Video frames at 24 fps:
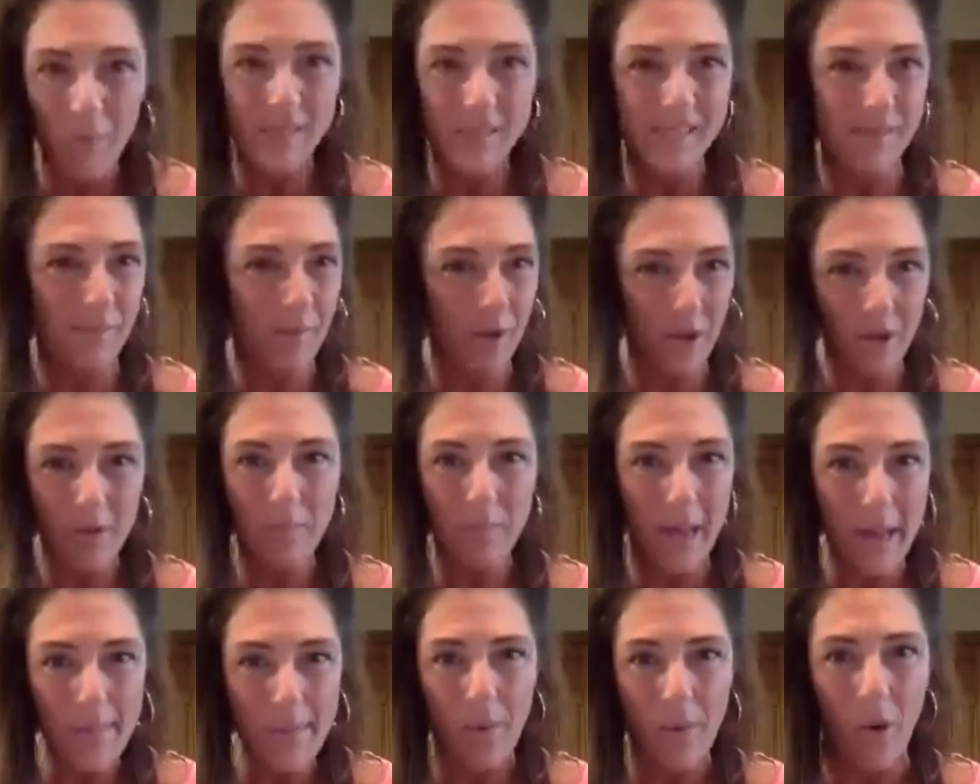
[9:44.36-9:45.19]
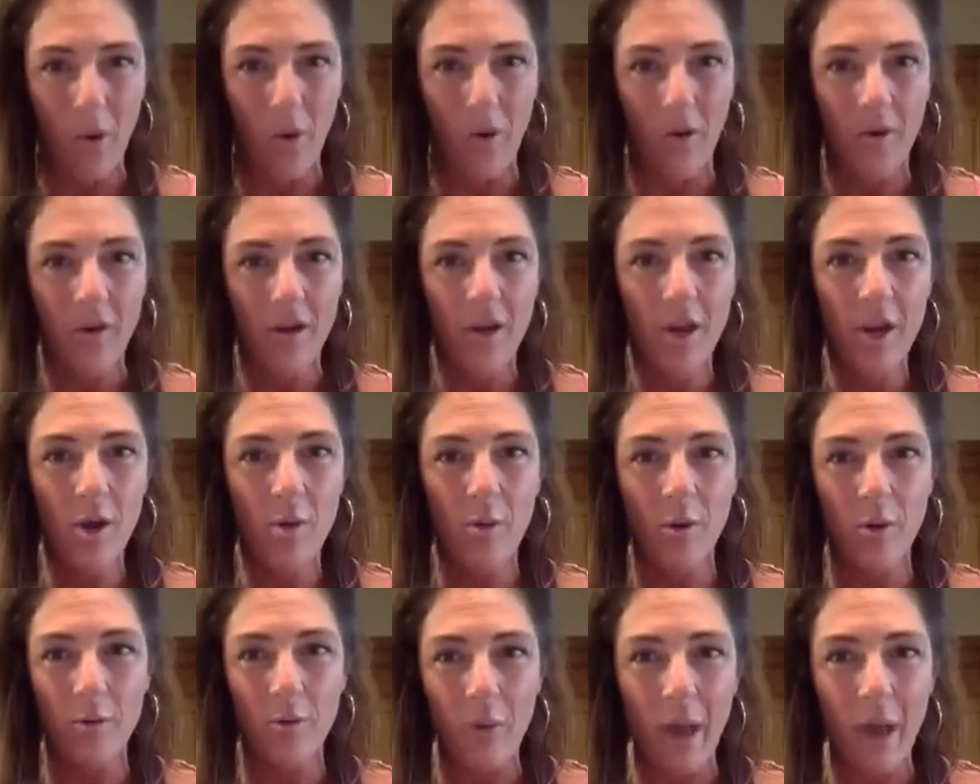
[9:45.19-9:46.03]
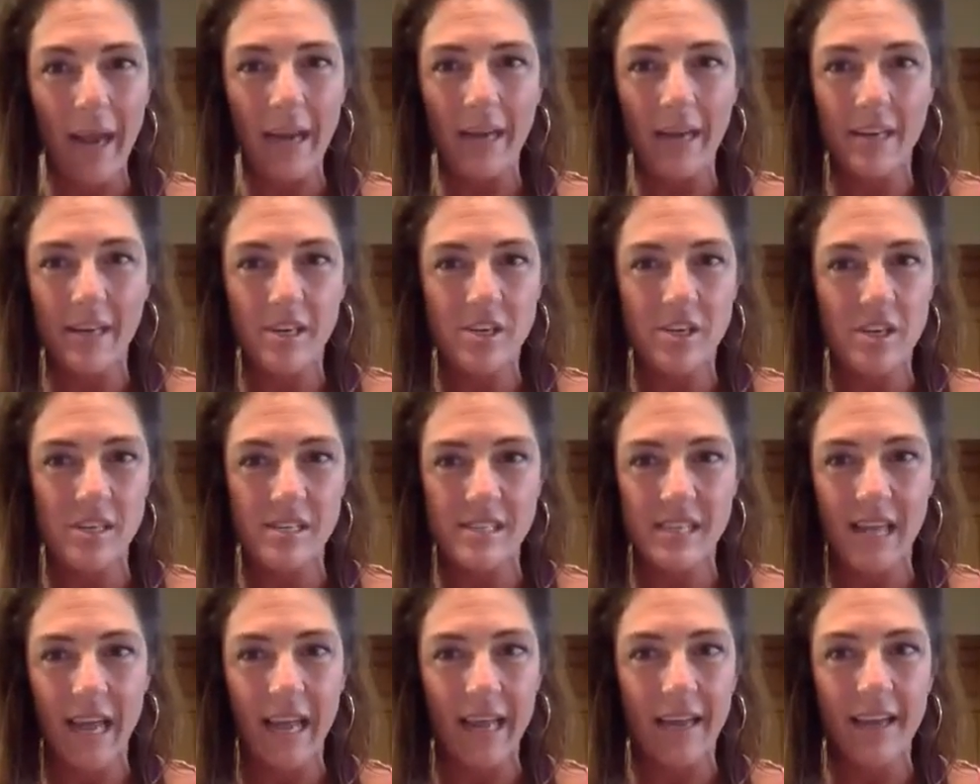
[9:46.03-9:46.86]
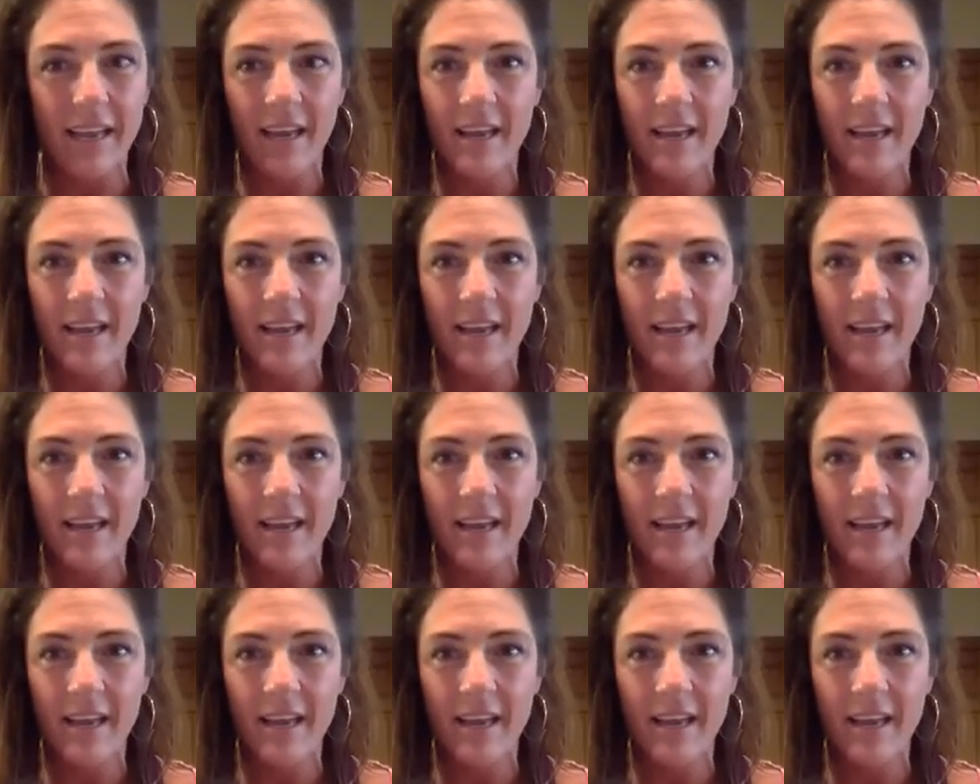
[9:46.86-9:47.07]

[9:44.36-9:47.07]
with some good people who are ready to just like,